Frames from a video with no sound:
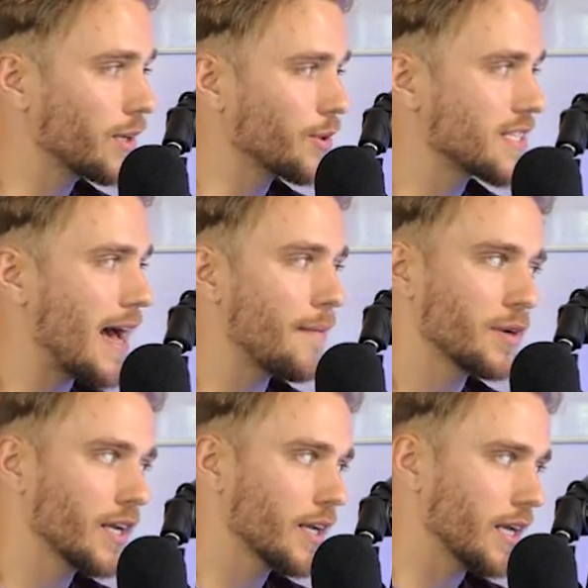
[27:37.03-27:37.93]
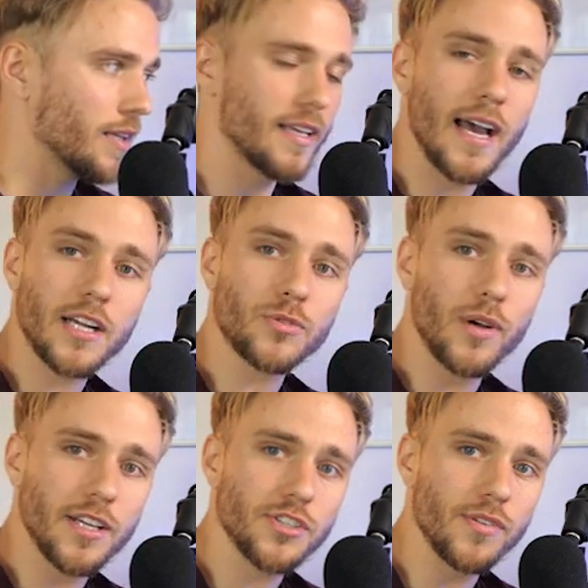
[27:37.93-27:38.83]
what's happening in the actual
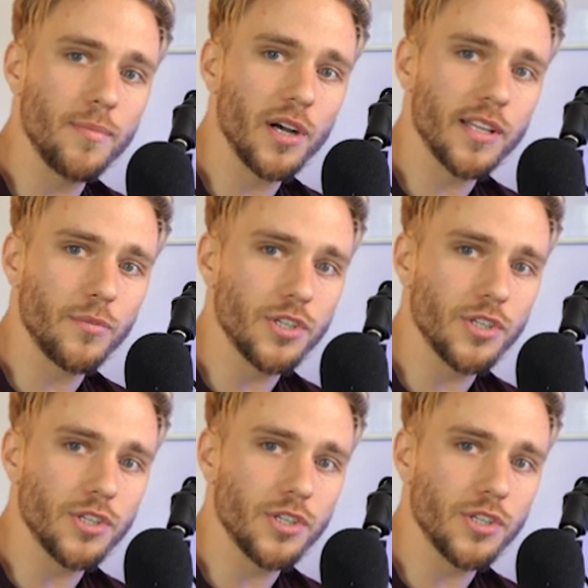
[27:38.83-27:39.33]
S3 bucket that